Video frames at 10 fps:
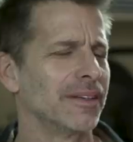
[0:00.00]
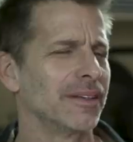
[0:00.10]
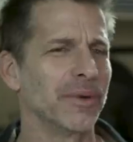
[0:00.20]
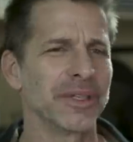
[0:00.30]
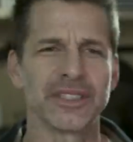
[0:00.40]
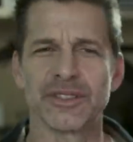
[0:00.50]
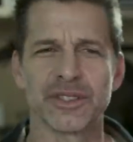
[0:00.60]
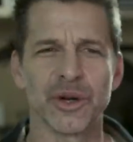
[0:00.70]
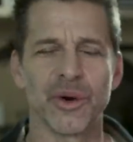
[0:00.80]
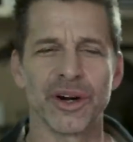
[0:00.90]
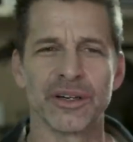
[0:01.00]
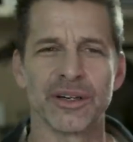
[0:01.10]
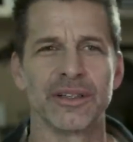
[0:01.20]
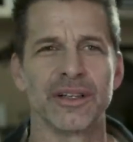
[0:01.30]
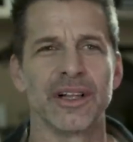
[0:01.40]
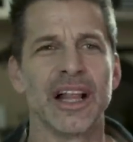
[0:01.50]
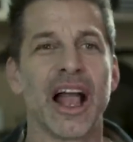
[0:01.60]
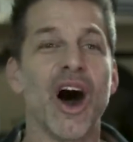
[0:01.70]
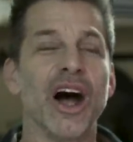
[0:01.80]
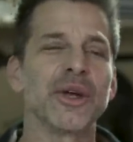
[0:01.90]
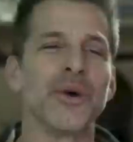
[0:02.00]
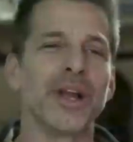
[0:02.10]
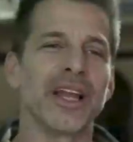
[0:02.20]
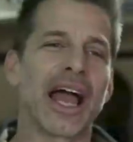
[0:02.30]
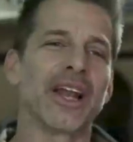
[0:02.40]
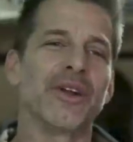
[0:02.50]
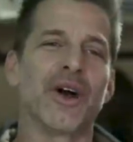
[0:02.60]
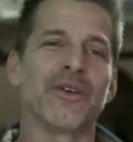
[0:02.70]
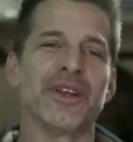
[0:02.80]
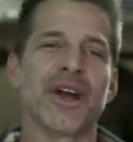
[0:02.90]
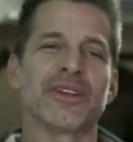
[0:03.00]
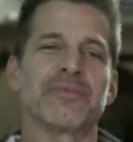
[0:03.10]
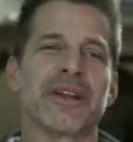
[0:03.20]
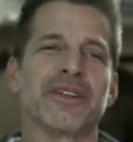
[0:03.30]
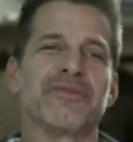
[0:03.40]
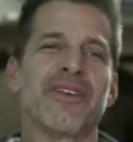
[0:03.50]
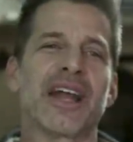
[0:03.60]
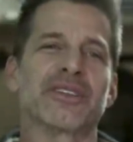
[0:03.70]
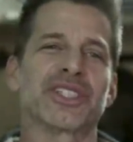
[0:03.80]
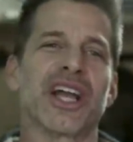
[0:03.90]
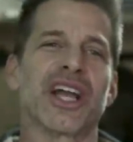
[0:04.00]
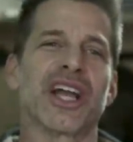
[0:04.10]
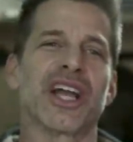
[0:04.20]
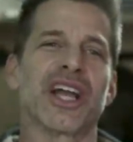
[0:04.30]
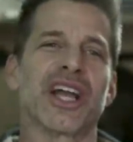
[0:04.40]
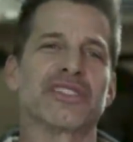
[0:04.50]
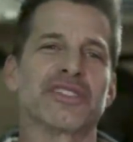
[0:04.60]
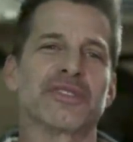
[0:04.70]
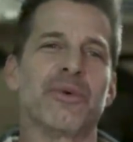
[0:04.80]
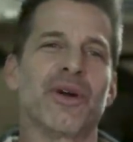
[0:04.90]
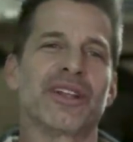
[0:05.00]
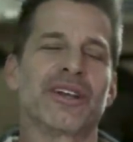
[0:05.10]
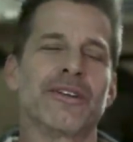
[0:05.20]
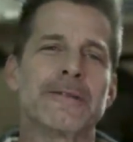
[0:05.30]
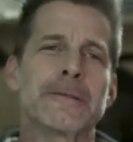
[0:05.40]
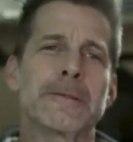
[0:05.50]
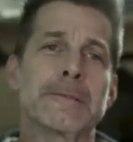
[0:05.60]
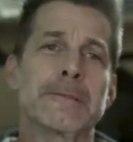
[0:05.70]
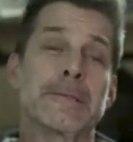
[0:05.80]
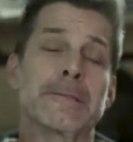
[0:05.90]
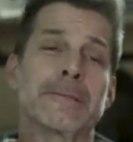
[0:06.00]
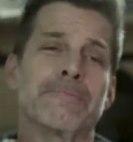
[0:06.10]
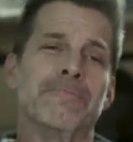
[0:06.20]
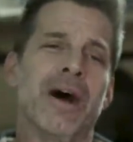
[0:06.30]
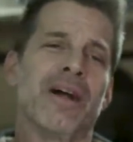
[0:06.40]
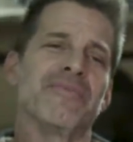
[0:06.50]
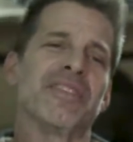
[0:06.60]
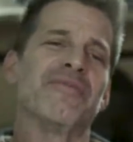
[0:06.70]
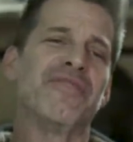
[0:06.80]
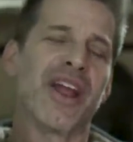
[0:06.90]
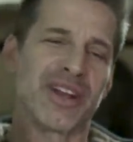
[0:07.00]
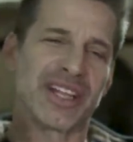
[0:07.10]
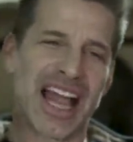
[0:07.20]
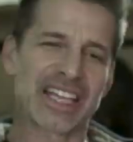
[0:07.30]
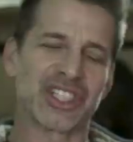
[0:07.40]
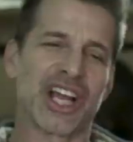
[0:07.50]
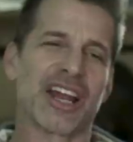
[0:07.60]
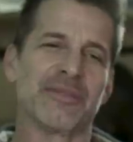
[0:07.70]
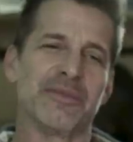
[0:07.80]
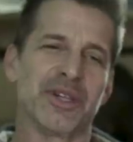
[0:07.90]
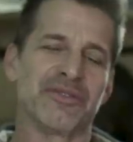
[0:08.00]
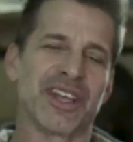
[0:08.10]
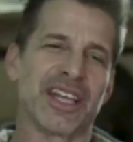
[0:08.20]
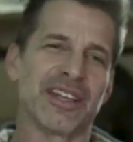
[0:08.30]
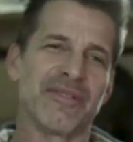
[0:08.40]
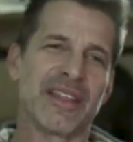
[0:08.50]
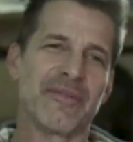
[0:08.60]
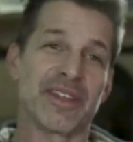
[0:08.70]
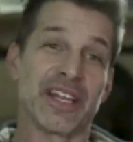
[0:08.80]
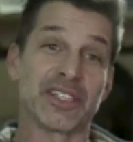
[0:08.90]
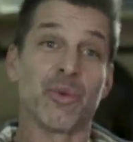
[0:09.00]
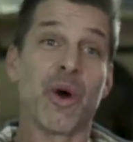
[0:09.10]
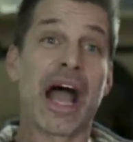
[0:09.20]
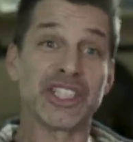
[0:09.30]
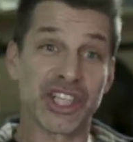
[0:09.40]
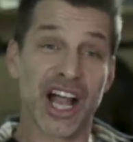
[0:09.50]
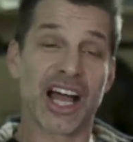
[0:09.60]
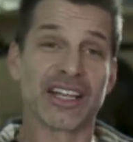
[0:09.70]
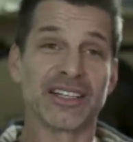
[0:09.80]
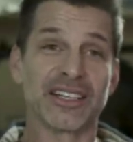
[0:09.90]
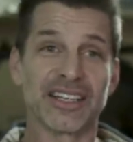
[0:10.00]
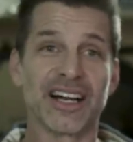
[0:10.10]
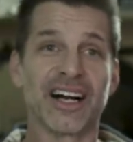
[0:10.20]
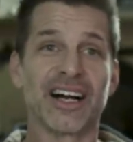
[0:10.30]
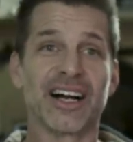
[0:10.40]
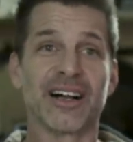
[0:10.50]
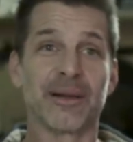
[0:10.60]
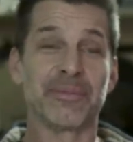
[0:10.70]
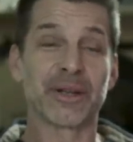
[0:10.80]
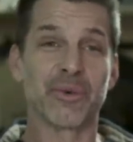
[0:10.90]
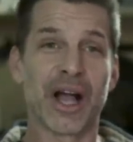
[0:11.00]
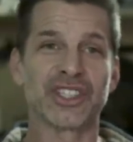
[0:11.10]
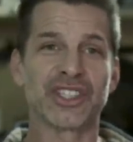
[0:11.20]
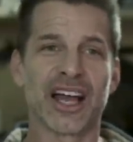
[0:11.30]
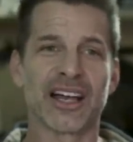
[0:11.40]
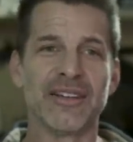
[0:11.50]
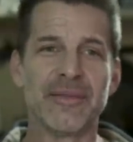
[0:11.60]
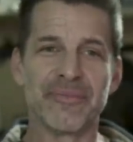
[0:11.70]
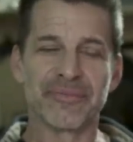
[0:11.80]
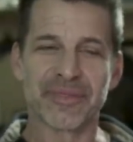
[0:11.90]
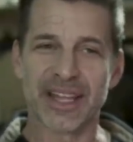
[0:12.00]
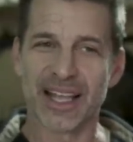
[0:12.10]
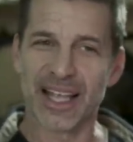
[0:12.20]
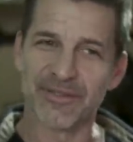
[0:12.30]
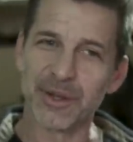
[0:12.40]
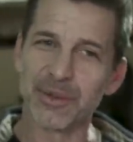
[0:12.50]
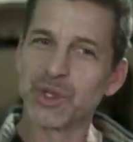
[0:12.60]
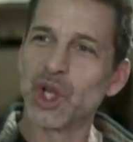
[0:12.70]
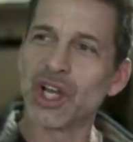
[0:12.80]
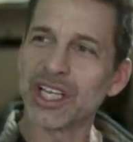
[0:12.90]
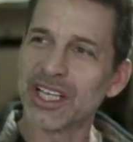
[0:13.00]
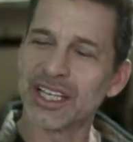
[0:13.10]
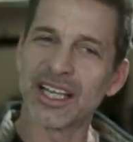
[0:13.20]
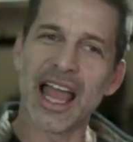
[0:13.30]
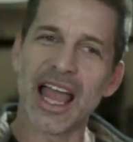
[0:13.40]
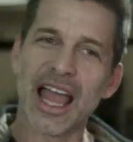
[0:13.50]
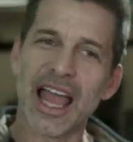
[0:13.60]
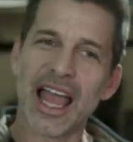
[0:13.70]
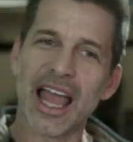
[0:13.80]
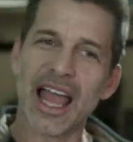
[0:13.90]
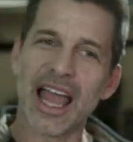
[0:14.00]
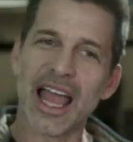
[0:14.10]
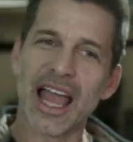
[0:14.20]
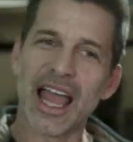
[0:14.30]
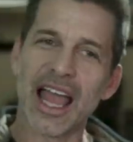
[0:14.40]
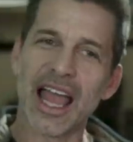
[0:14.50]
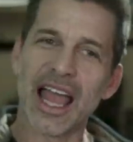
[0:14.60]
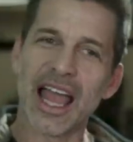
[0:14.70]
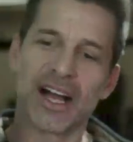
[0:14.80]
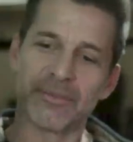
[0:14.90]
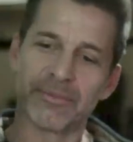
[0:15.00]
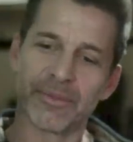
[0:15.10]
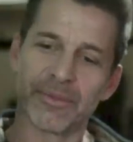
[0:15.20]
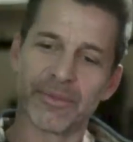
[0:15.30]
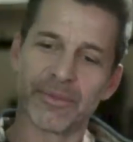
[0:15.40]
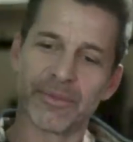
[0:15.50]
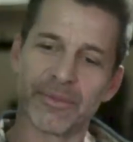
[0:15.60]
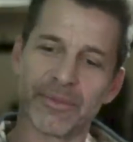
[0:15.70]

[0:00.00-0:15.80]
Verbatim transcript: What's in store? Also, I don't know if you noticed, but in the final shot, I don't know if this is a spoiler, but in the very last shot of the movie, it's a wide shot, a big wide shot. If you look at the Wayne Manor,